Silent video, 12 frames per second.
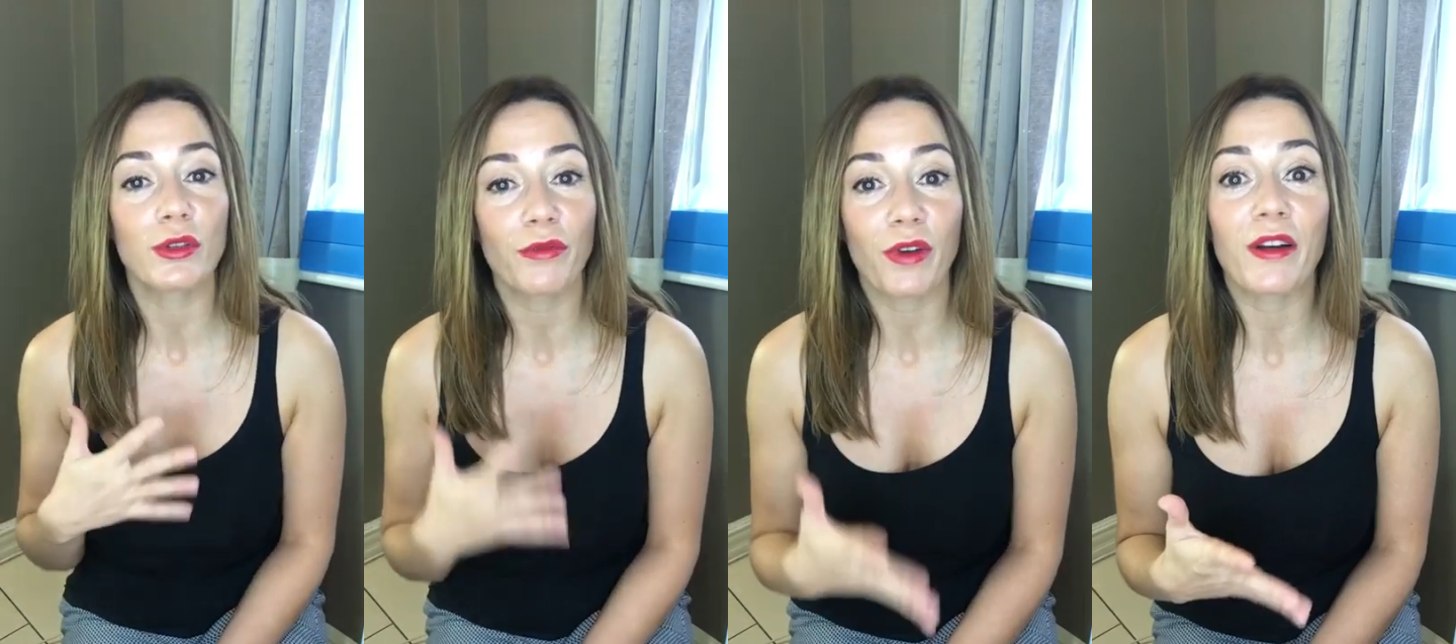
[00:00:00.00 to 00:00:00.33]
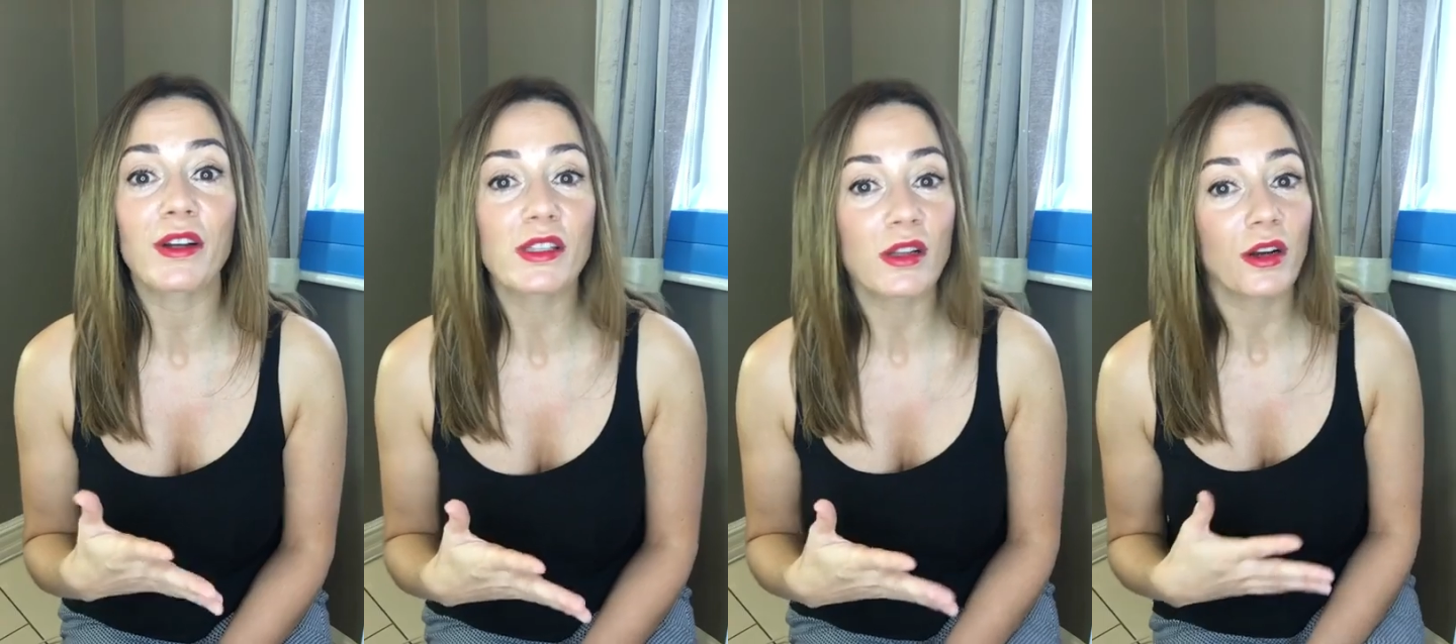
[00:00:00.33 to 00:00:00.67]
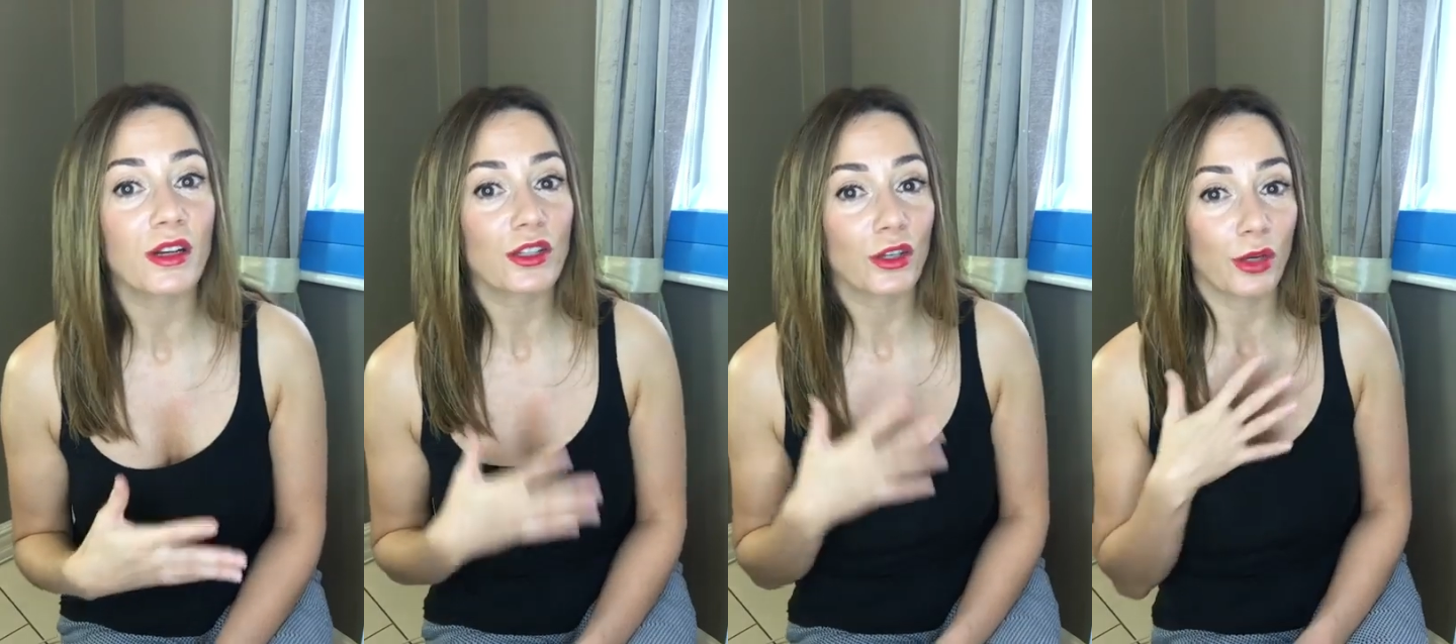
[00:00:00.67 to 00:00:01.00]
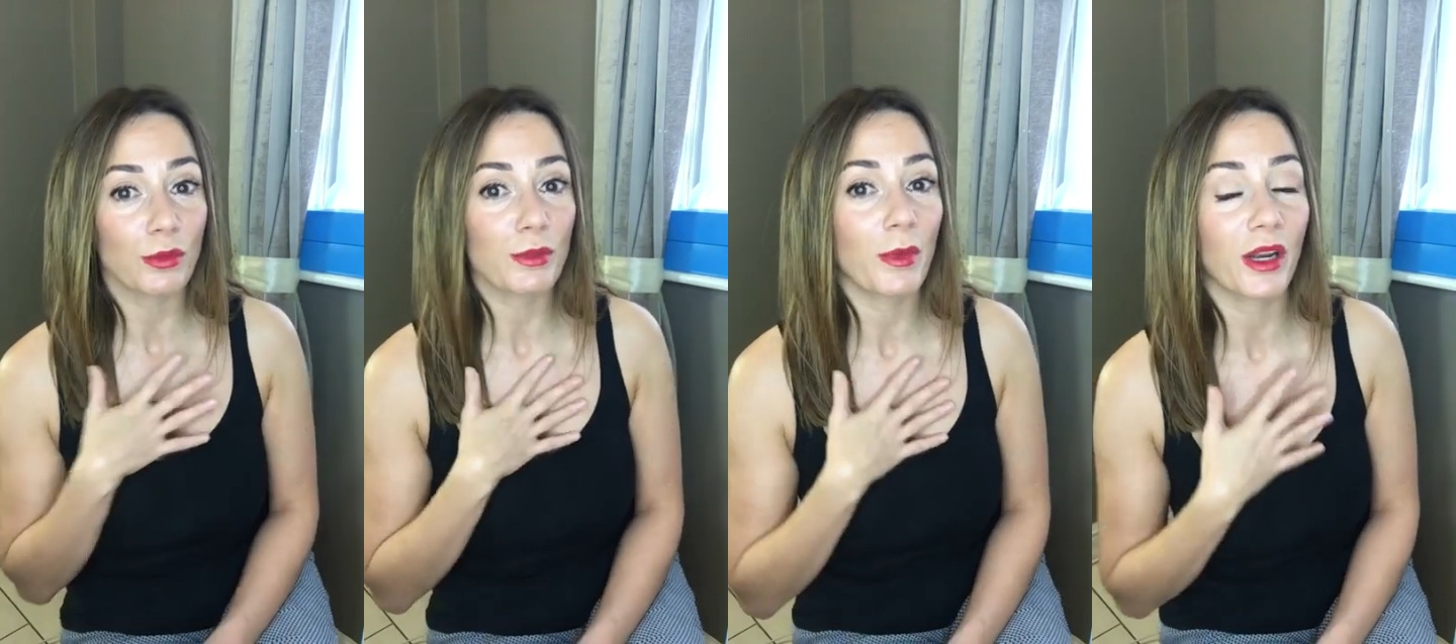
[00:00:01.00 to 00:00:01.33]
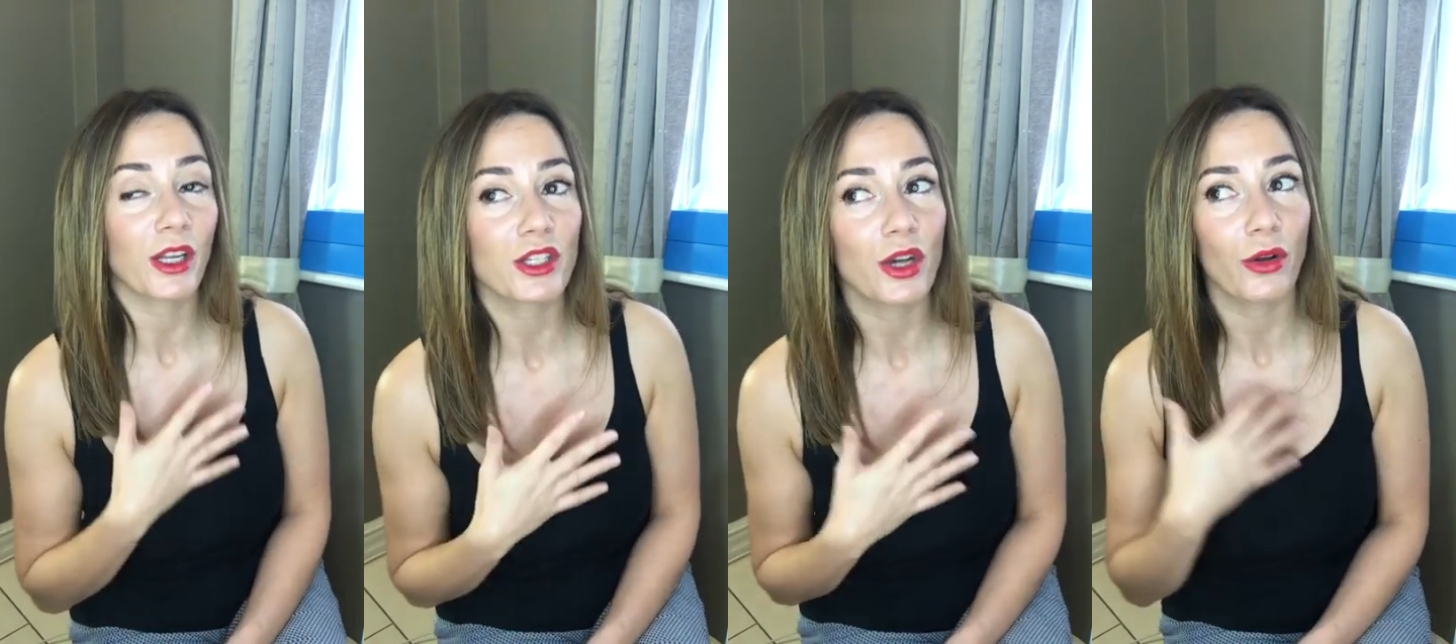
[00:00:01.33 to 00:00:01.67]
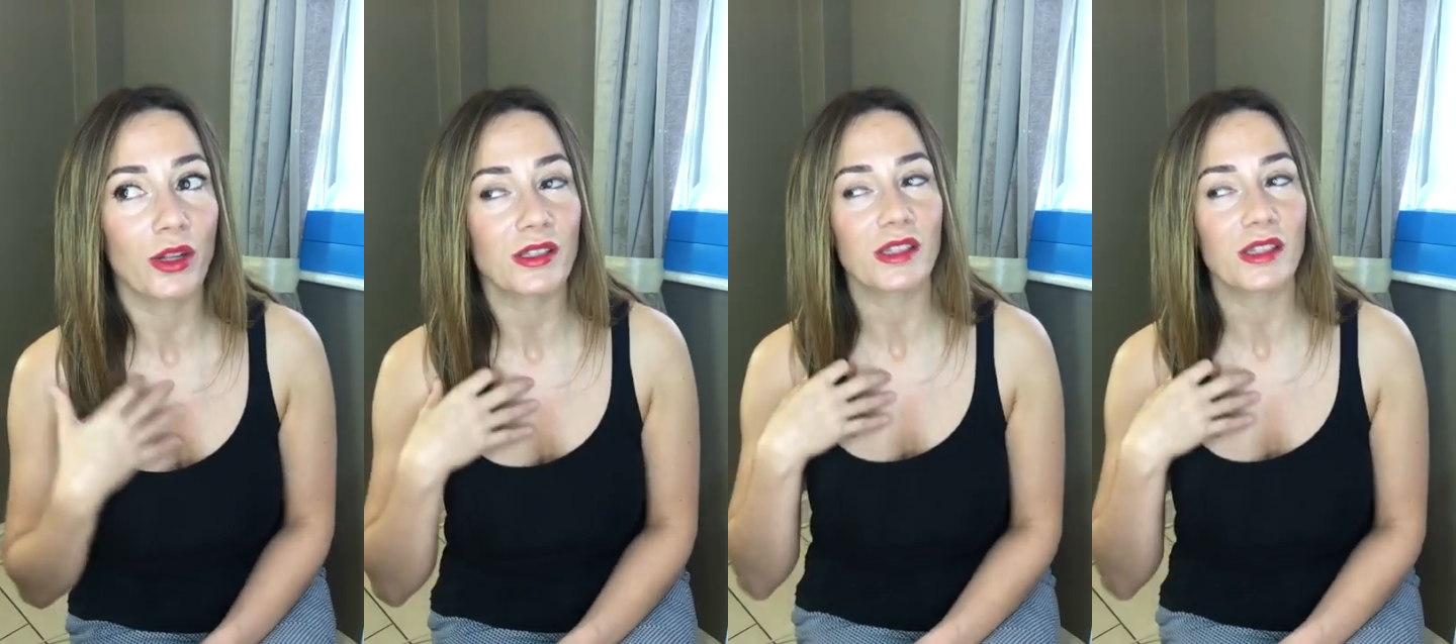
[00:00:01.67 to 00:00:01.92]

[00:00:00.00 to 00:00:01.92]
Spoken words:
Environ stockist or come to Monica Tolan's.